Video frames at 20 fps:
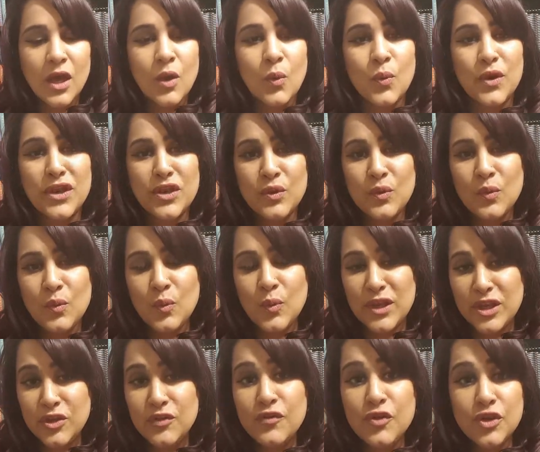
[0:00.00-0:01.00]
When
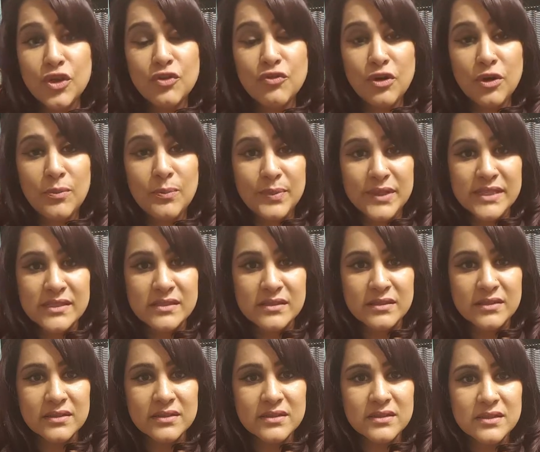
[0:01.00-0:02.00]
you've got your own
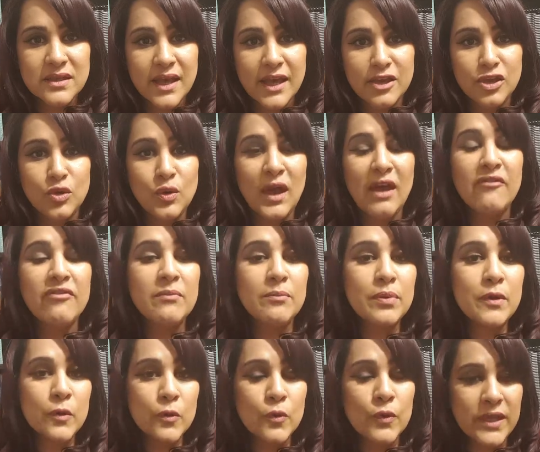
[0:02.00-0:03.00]
business and you have
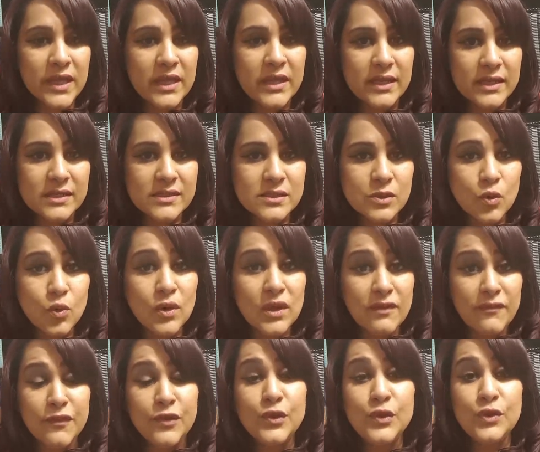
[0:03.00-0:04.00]
employees, or
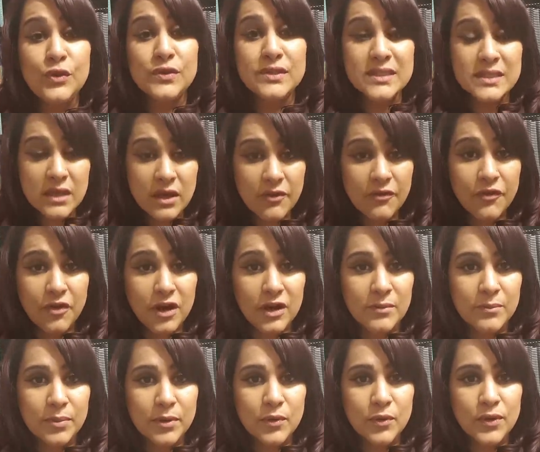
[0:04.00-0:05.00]
if you yourself are an
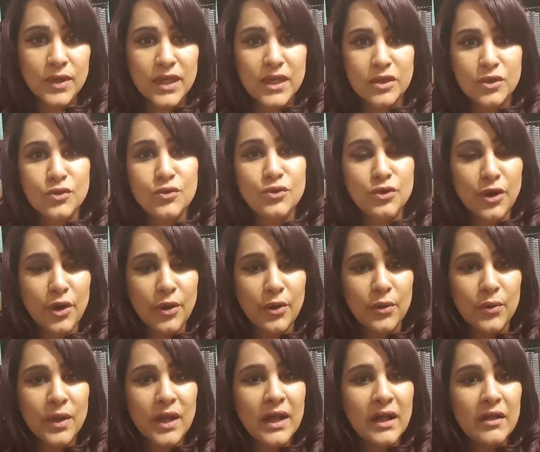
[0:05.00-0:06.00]
employee, you
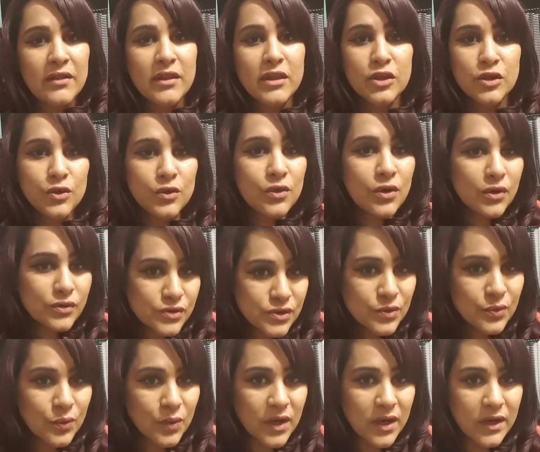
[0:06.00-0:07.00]
know that you go to
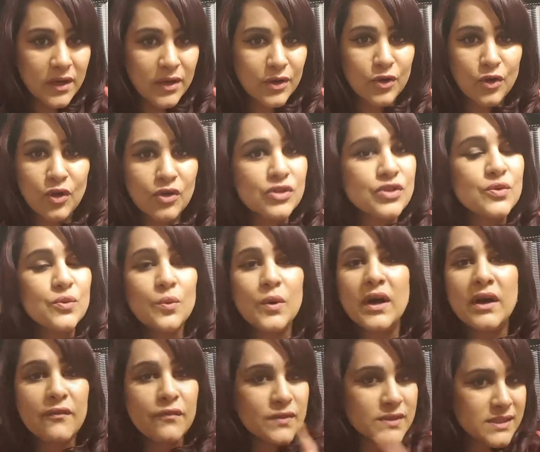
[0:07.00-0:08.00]
work not to
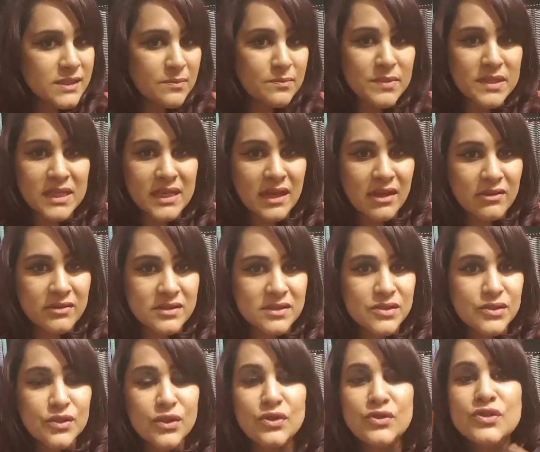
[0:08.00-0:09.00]
work for somebody else.
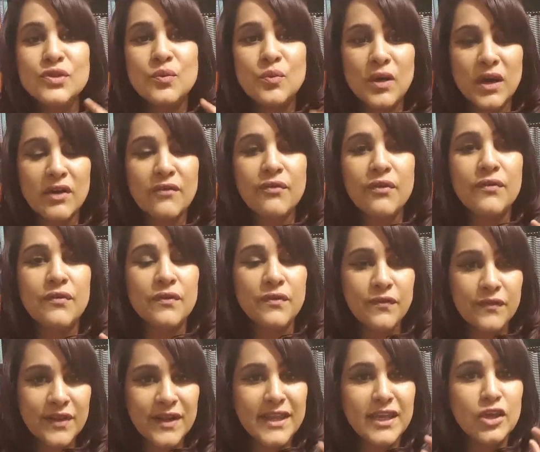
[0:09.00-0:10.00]
You go to work for
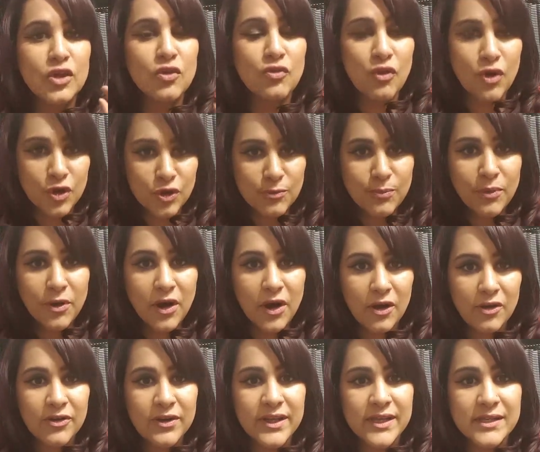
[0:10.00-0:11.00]
fulfilling your own
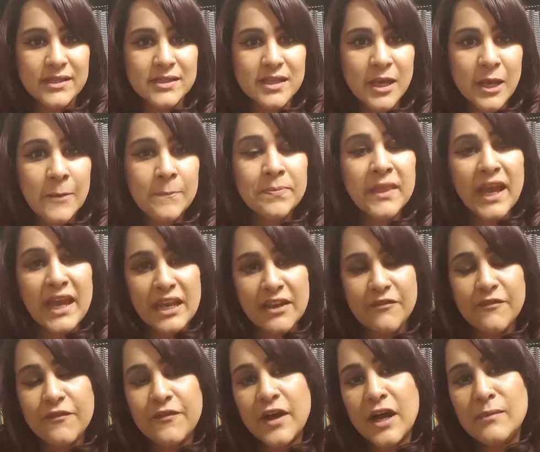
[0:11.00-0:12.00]
priorities. And
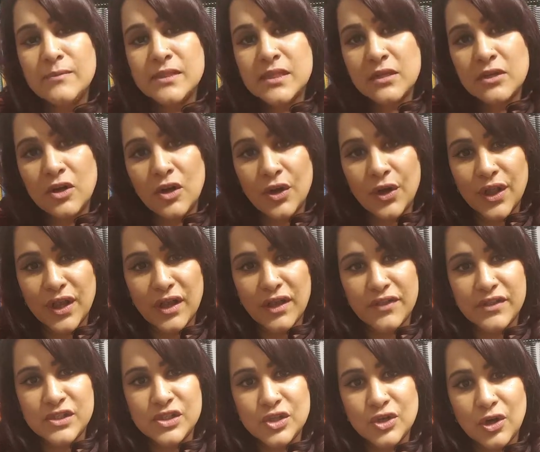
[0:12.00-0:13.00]
if comes along
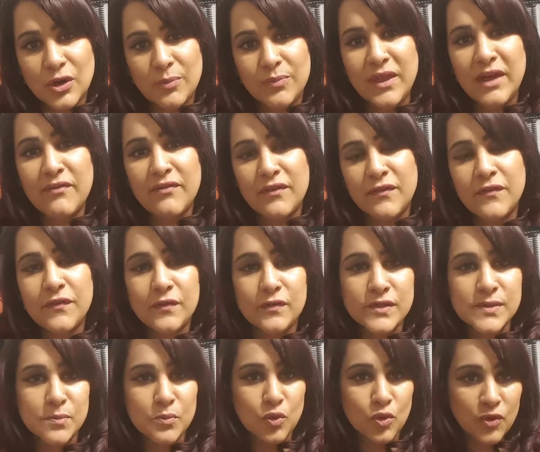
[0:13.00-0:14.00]
another job that
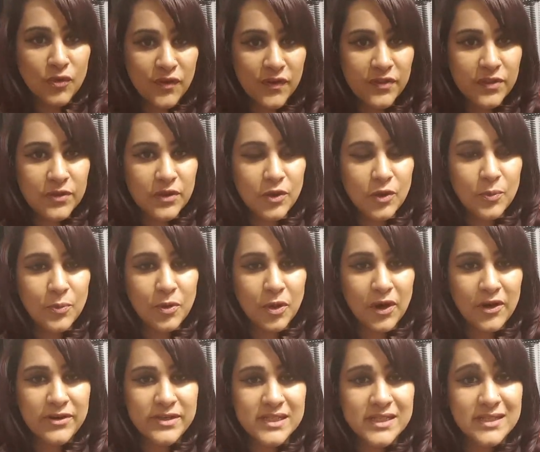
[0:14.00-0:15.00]
fulfills more of other your
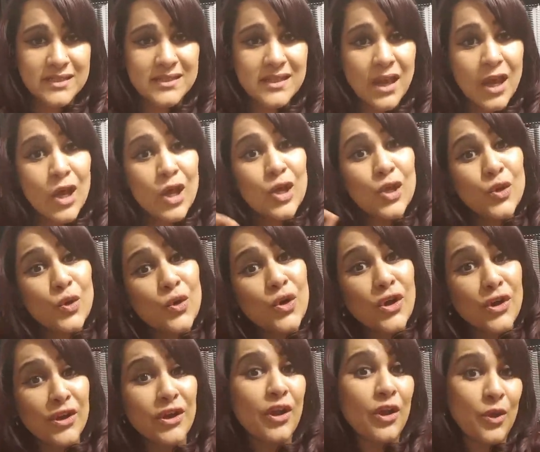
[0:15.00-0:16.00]
priorities, you're
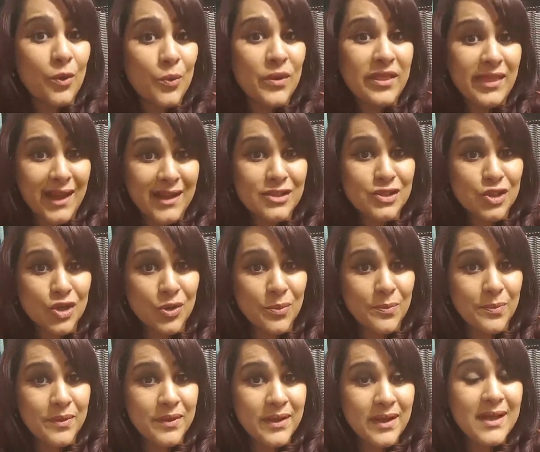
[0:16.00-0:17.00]
going to go with that
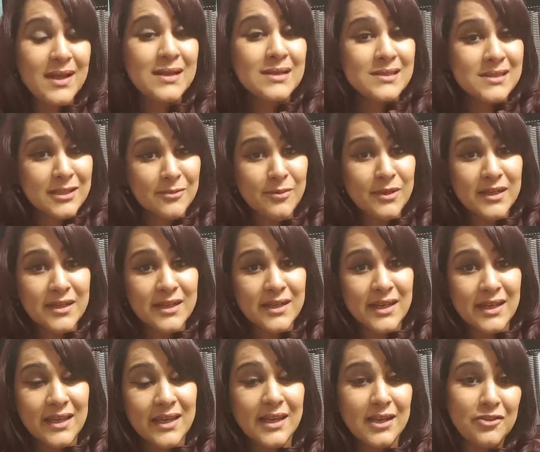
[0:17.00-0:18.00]
job.
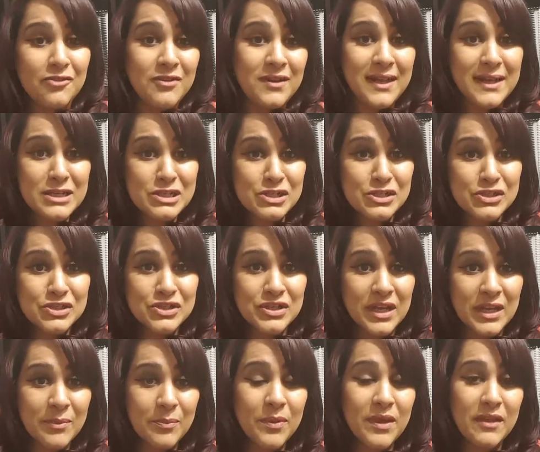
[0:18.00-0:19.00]
Similarly, in a
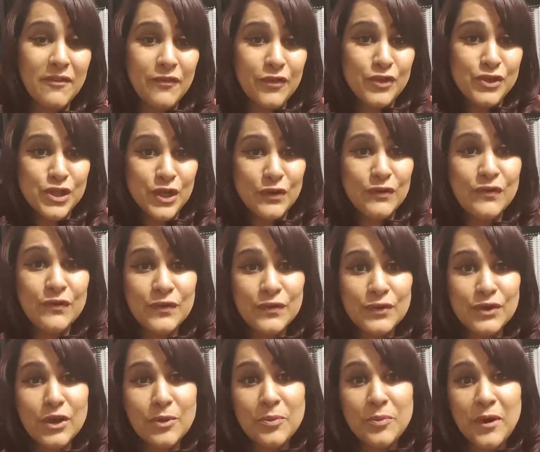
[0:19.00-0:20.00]
relationship, if you don't feel
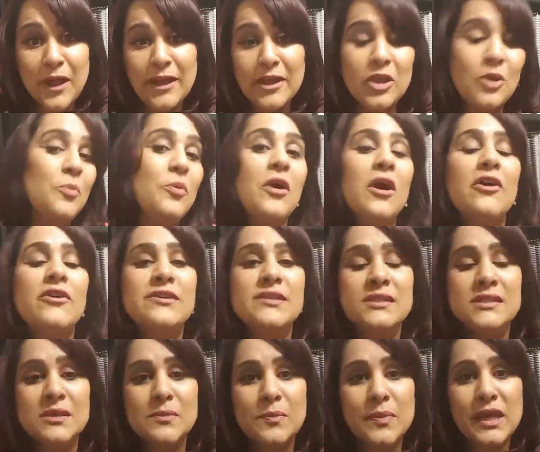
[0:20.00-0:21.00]
like your
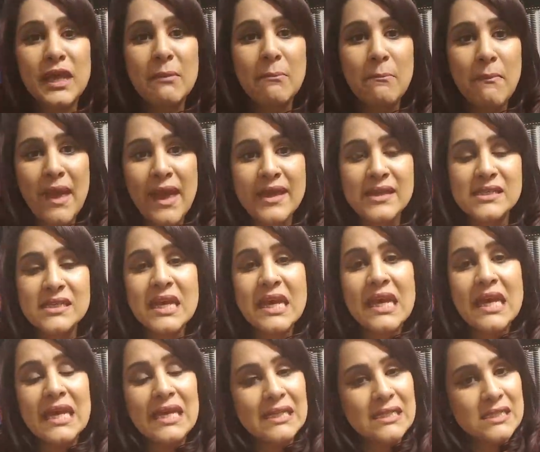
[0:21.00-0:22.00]
priorities are being met
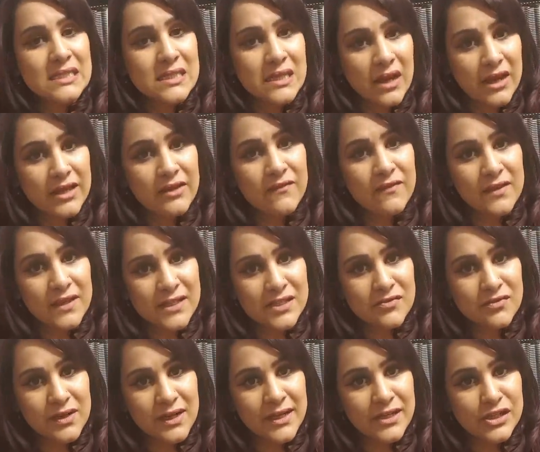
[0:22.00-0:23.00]
inside of this
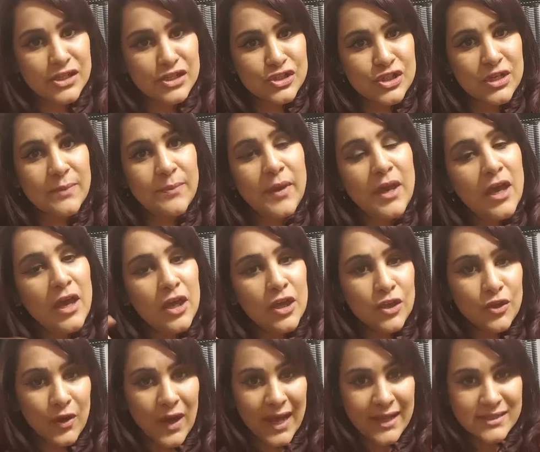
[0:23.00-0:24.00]
relationship,
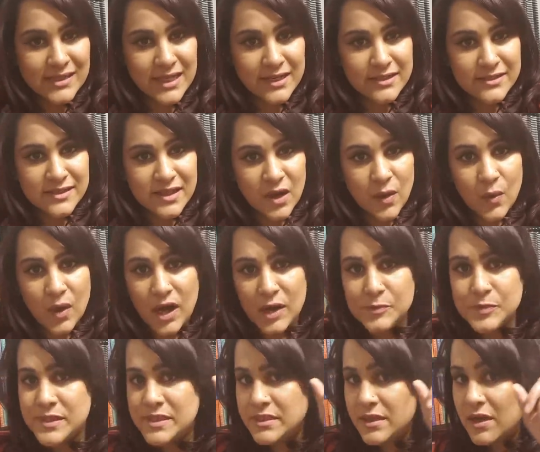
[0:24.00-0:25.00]
your antennas go up,
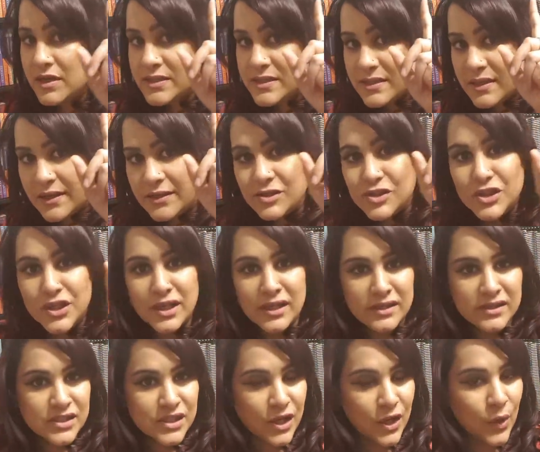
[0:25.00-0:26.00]
start searching
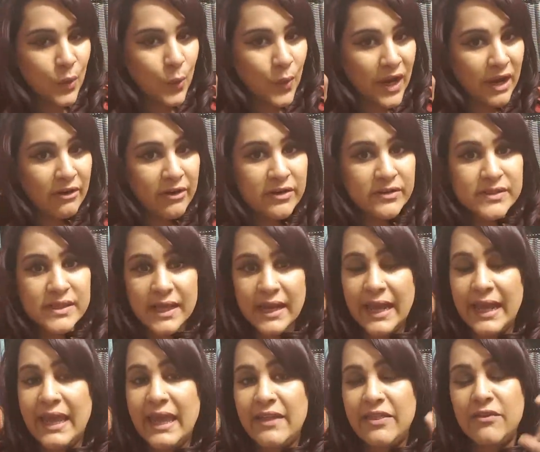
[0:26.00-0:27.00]
to go, where else can
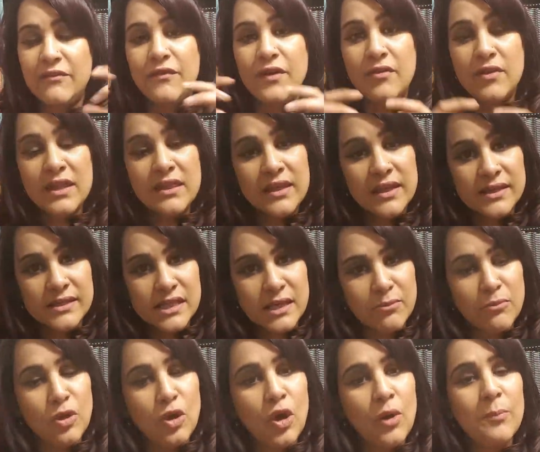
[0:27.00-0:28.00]
I get the very things
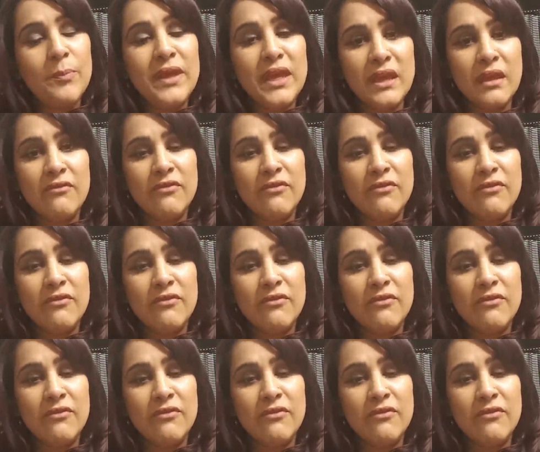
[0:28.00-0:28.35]
I'm not being